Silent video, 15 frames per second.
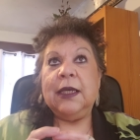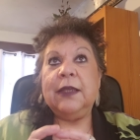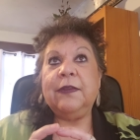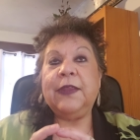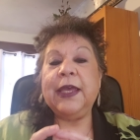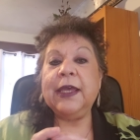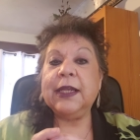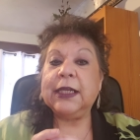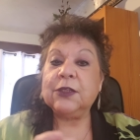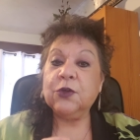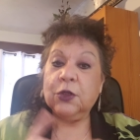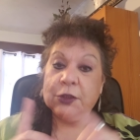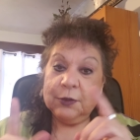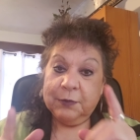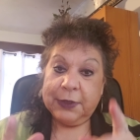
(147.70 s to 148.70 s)
Then I
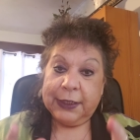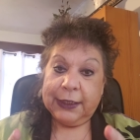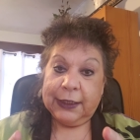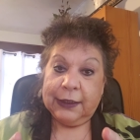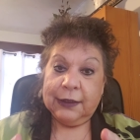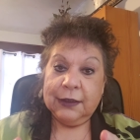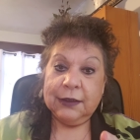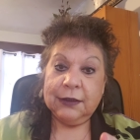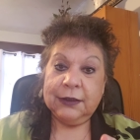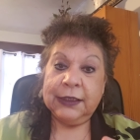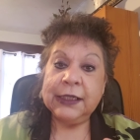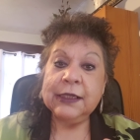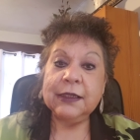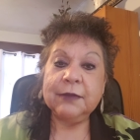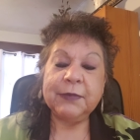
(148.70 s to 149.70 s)
talked to my
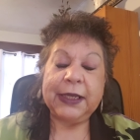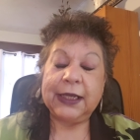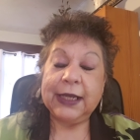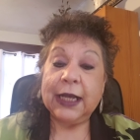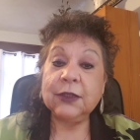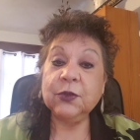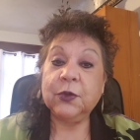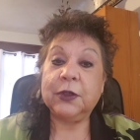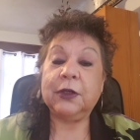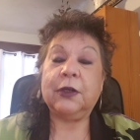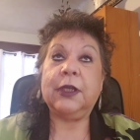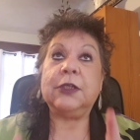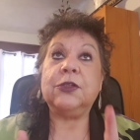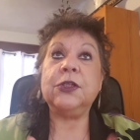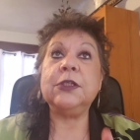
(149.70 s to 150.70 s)
goddaughter,
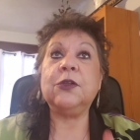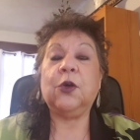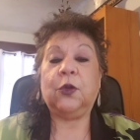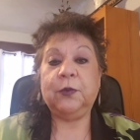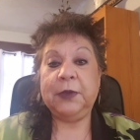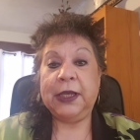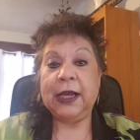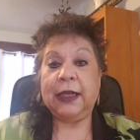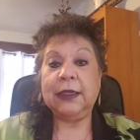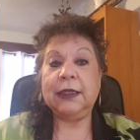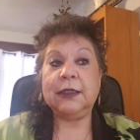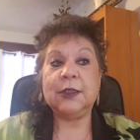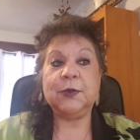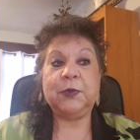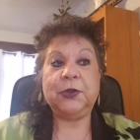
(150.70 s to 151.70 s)
and she told me I
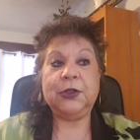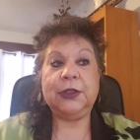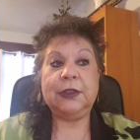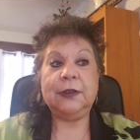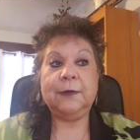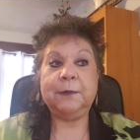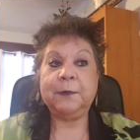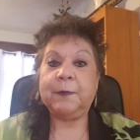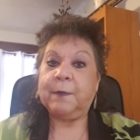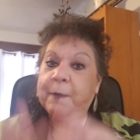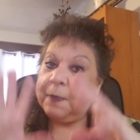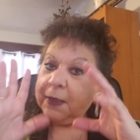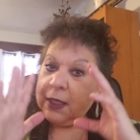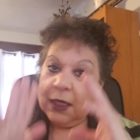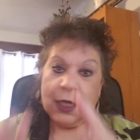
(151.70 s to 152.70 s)
needed to put
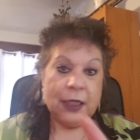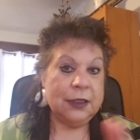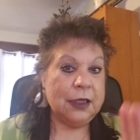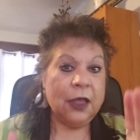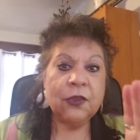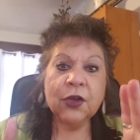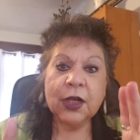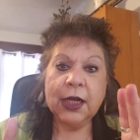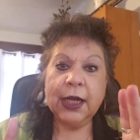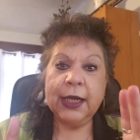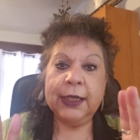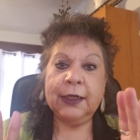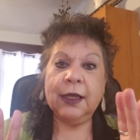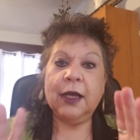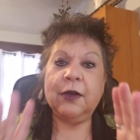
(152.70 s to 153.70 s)
another
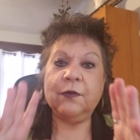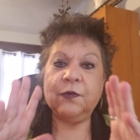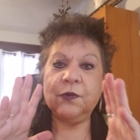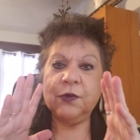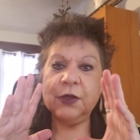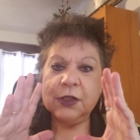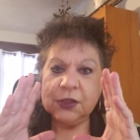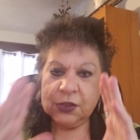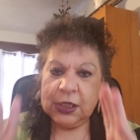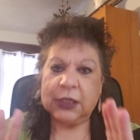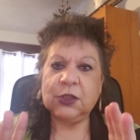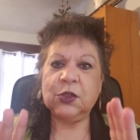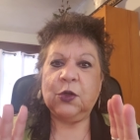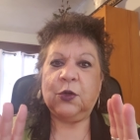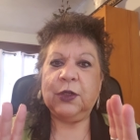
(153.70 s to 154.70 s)
kind of
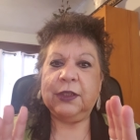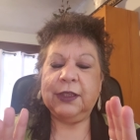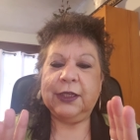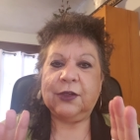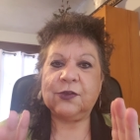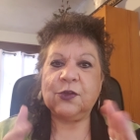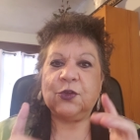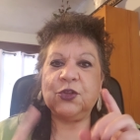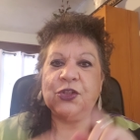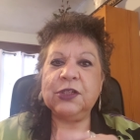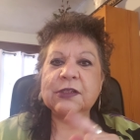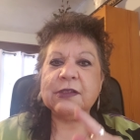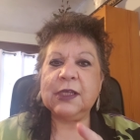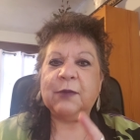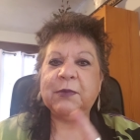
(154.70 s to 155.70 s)
sazon in there. So she
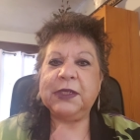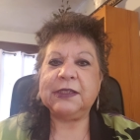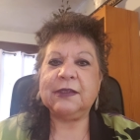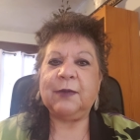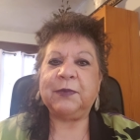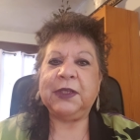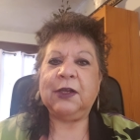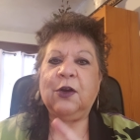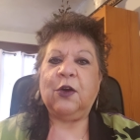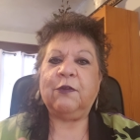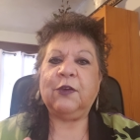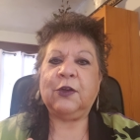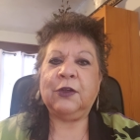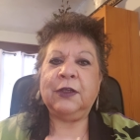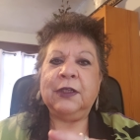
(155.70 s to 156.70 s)
sent me something
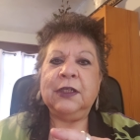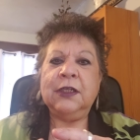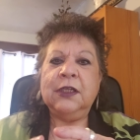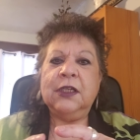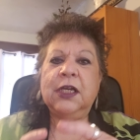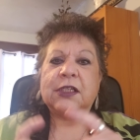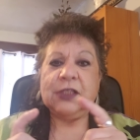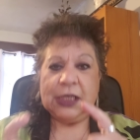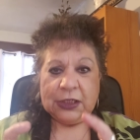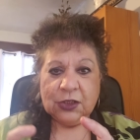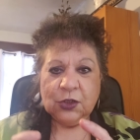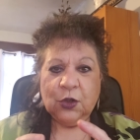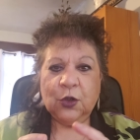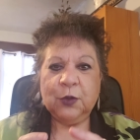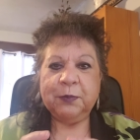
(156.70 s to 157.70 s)
over
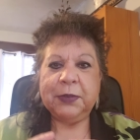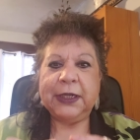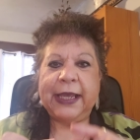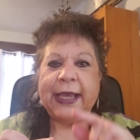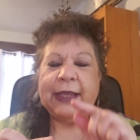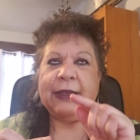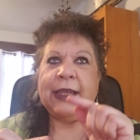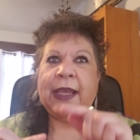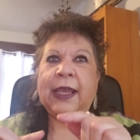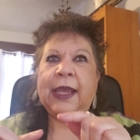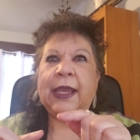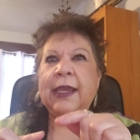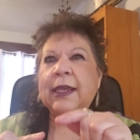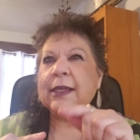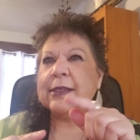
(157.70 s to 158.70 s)
sazon, but it had
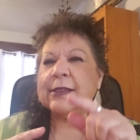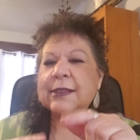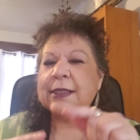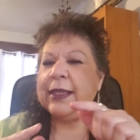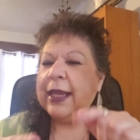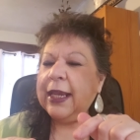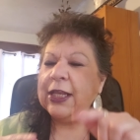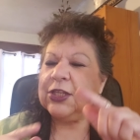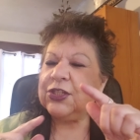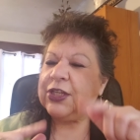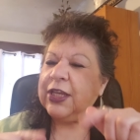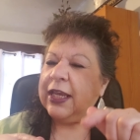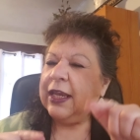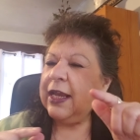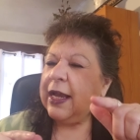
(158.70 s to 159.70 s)

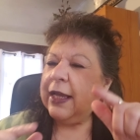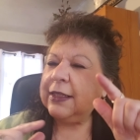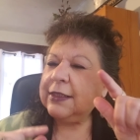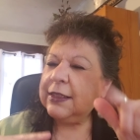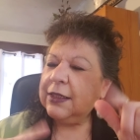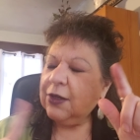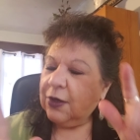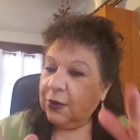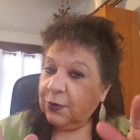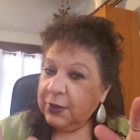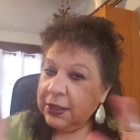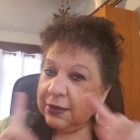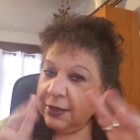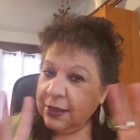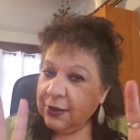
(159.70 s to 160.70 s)
Achaito
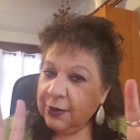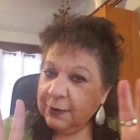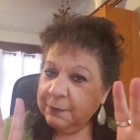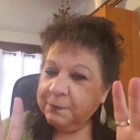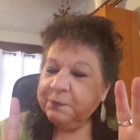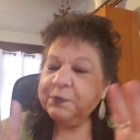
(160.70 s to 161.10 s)
in there.